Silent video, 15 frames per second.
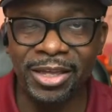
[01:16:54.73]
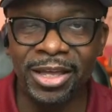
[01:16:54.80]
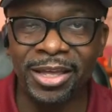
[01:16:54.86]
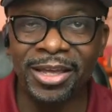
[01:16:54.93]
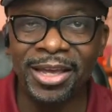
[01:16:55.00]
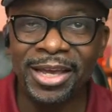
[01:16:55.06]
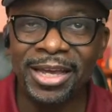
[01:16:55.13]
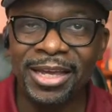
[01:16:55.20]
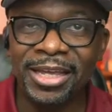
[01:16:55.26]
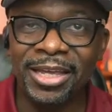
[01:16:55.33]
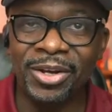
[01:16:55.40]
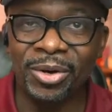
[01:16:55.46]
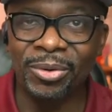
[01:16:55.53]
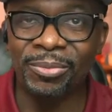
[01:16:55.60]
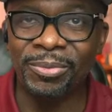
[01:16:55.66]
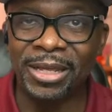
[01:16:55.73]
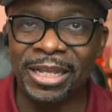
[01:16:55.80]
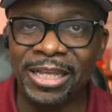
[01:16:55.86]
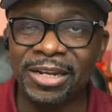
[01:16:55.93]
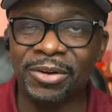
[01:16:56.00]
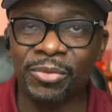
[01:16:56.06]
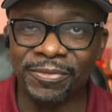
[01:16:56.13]
you know,
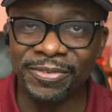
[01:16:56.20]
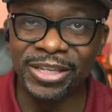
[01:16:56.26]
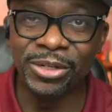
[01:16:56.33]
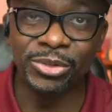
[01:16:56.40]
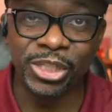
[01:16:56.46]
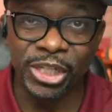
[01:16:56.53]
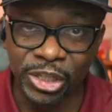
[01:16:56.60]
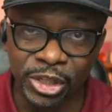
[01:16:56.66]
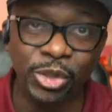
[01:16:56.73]
and he done reveal to